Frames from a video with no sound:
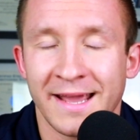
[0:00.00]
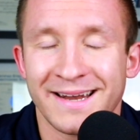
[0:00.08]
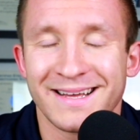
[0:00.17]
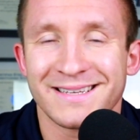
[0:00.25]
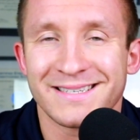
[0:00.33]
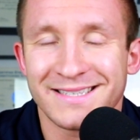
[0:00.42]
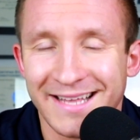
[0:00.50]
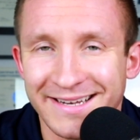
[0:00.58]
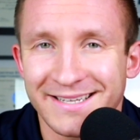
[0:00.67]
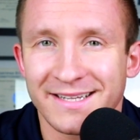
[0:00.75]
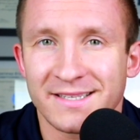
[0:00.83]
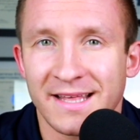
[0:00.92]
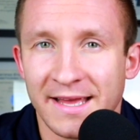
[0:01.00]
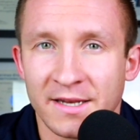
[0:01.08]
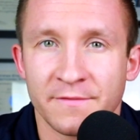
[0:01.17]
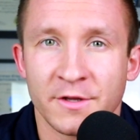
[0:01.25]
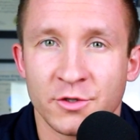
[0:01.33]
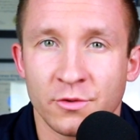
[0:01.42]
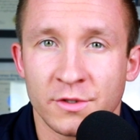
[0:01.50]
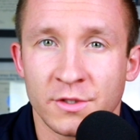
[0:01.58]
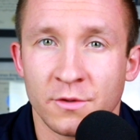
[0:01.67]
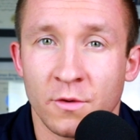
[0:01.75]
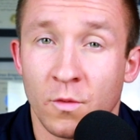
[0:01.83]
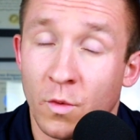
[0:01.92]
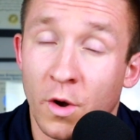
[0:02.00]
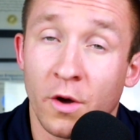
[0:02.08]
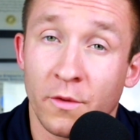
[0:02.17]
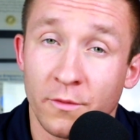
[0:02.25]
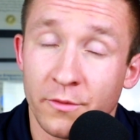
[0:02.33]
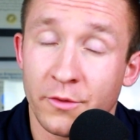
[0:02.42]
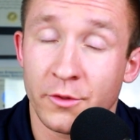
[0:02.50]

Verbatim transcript: and sentence that individual to, well,